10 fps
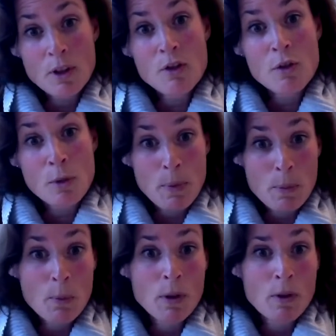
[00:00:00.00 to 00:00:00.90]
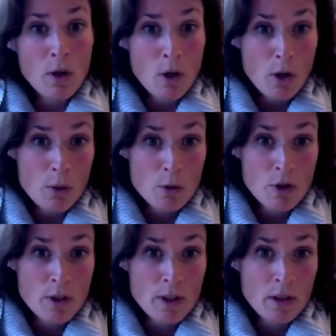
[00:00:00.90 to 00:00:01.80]
is with the people with the low
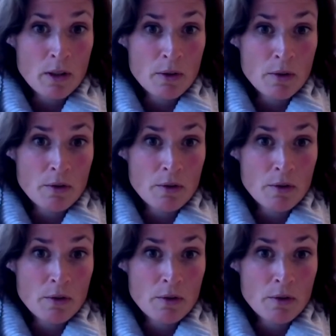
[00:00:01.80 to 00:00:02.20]
genetic load.